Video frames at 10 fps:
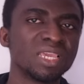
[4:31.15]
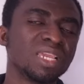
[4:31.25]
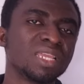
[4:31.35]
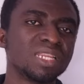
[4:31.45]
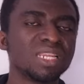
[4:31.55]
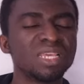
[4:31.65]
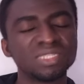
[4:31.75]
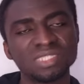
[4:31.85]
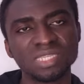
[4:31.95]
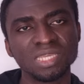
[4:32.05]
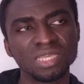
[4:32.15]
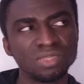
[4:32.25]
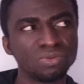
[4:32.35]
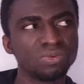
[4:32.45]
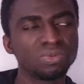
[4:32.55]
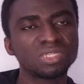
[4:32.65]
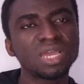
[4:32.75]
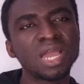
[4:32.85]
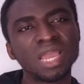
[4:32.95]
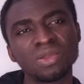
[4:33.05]
And let's say you wrote
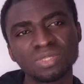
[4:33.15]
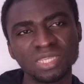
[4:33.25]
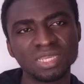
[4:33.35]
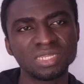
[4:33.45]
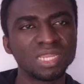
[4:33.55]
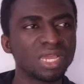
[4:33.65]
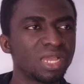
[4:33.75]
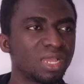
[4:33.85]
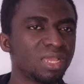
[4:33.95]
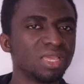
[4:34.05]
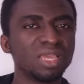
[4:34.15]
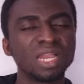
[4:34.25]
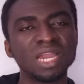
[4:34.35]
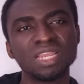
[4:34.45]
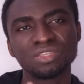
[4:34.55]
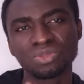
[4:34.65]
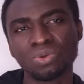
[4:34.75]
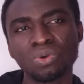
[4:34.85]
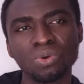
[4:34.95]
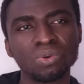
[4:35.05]
IELTS and had a
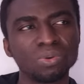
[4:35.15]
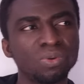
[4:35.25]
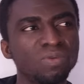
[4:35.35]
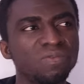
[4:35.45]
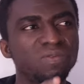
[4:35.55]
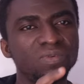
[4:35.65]
score of,